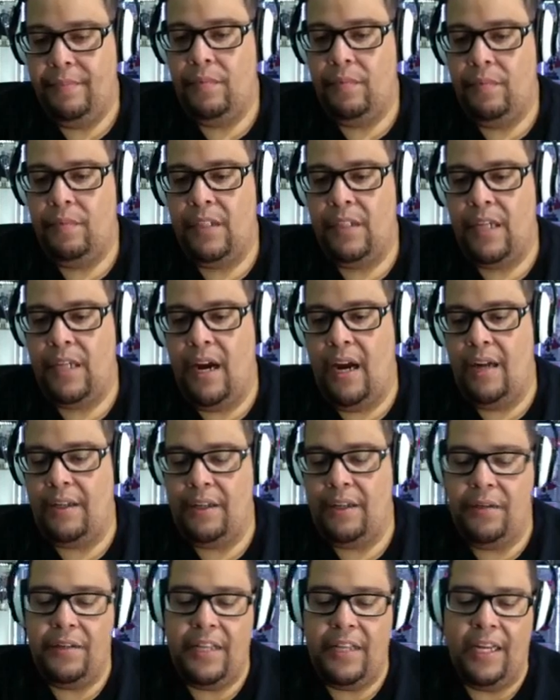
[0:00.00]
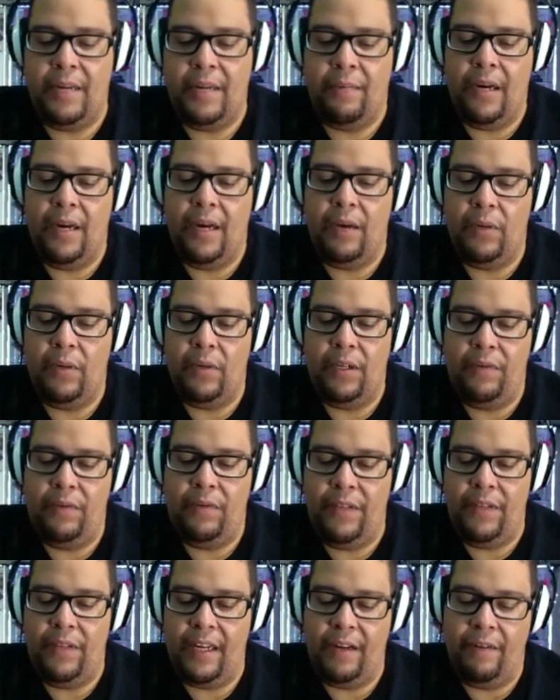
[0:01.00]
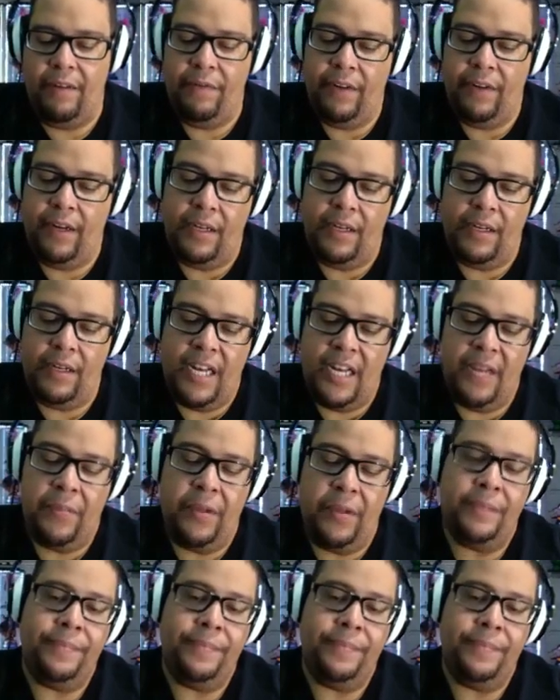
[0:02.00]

character you think about when you think of Neiman.